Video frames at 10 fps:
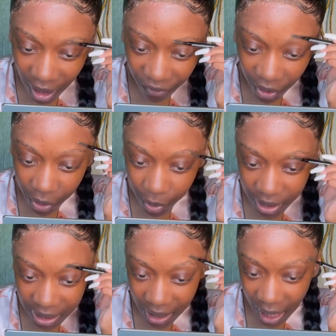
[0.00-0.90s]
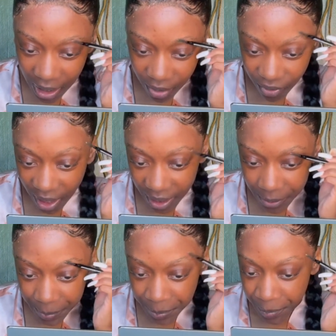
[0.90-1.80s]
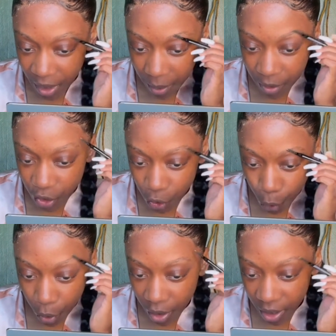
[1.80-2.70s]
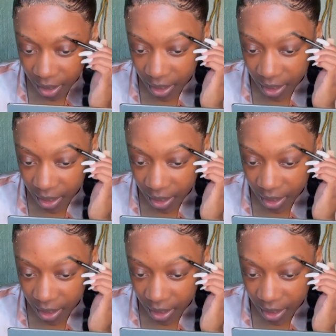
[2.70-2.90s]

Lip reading: I felt it was kind of like immature.